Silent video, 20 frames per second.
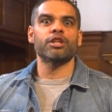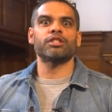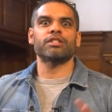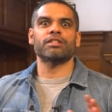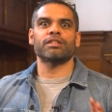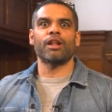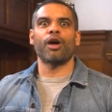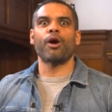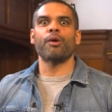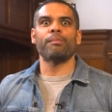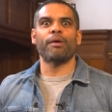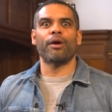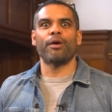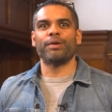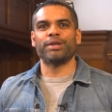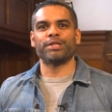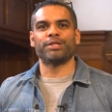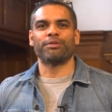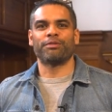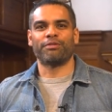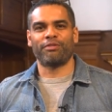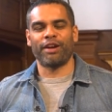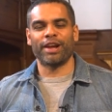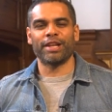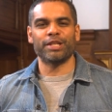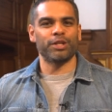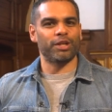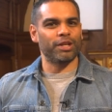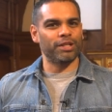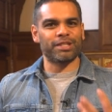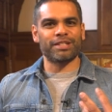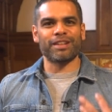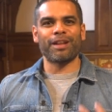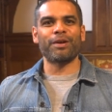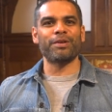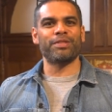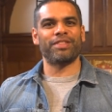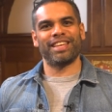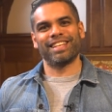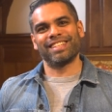slow-mo is your friend. You can
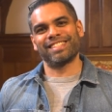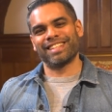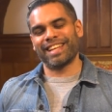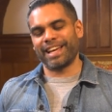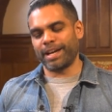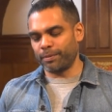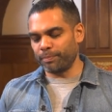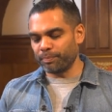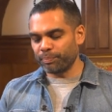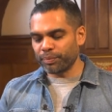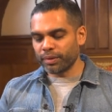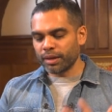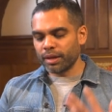slow things down.